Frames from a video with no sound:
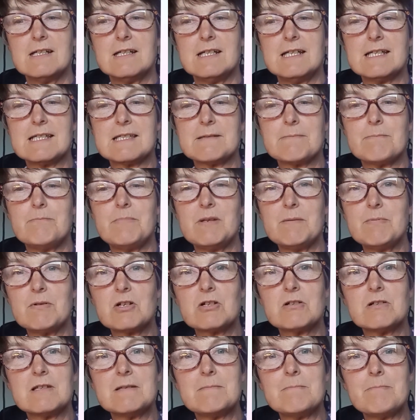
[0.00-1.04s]
It's a
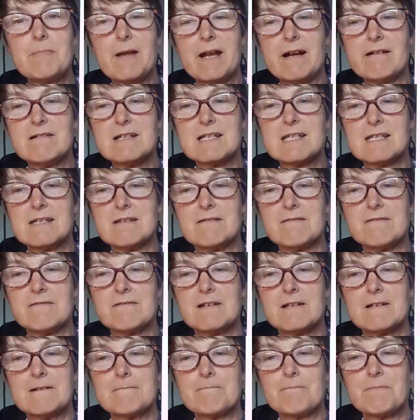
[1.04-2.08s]
biblical
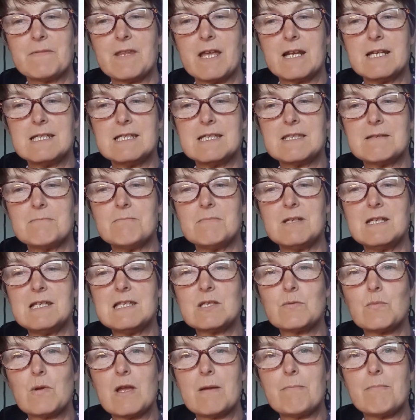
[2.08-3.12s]
imperative, and it is the
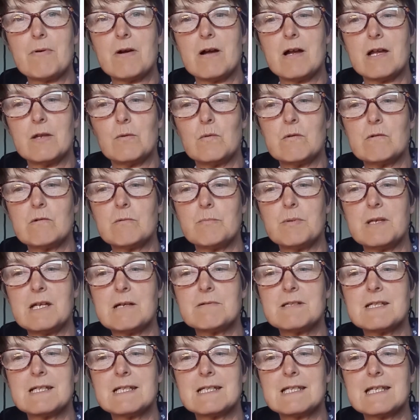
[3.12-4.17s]
means whereby we will be
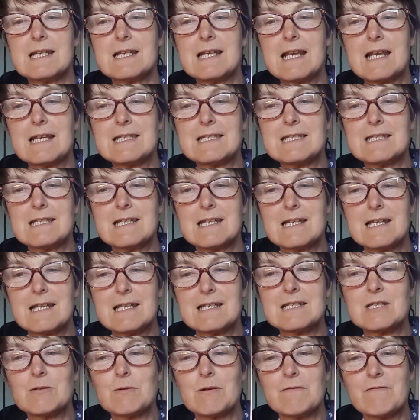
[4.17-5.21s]
able to
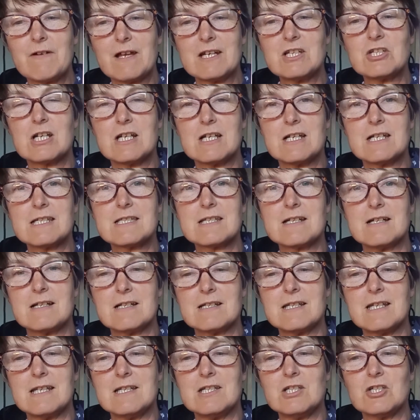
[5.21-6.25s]
evangelise our
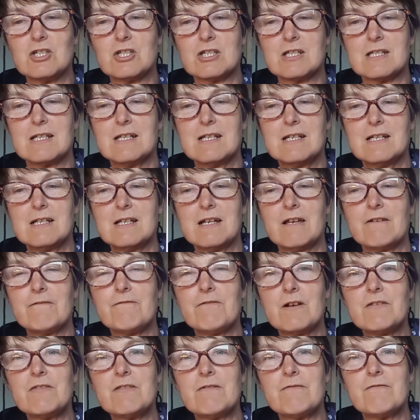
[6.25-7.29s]
nation and
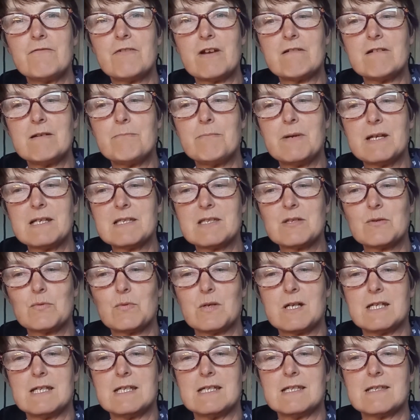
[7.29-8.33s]
find the very best
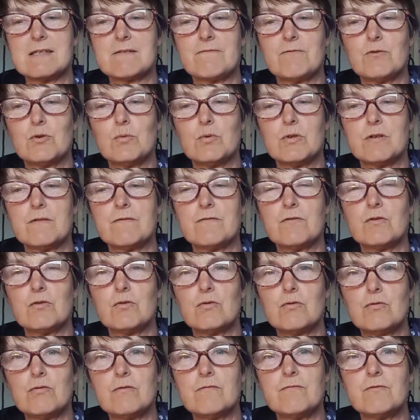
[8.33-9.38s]
ways forward for
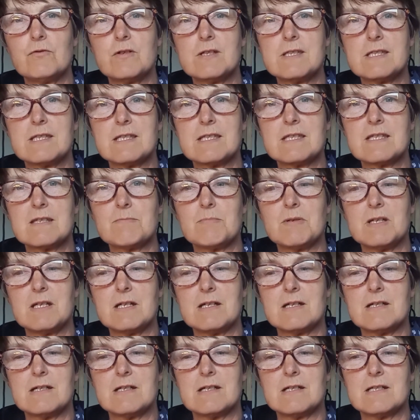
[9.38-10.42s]
all voices to be
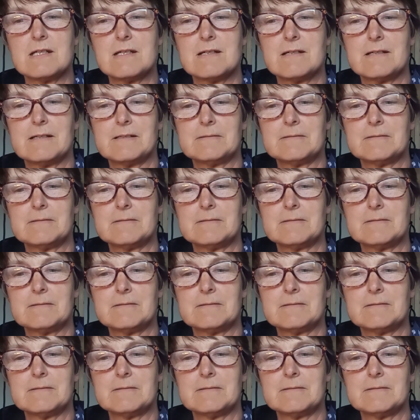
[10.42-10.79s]
heard.